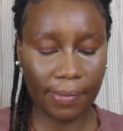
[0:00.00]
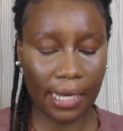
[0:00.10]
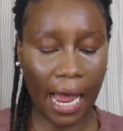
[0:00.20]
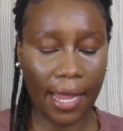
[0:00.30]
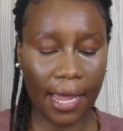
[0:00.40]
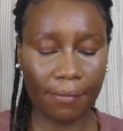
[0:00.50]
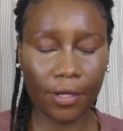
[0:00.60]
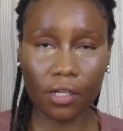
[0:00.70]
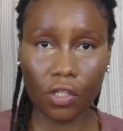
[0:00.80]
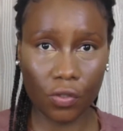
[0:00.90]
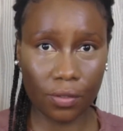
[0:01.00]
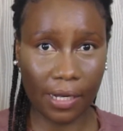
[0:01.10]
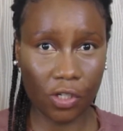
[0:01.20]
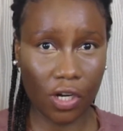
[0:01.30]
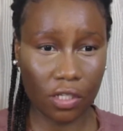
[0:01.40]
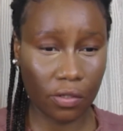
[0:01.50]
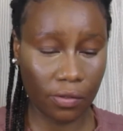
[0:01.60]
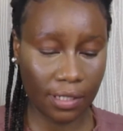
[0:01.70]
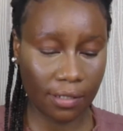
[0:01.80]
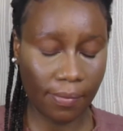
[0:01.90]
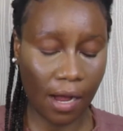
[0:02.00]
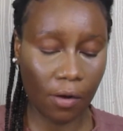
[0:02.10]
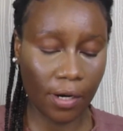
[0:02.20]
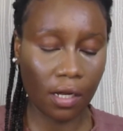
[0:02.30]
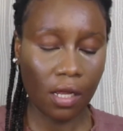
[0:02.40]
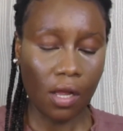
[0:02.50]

but I am going to use my translucent powder.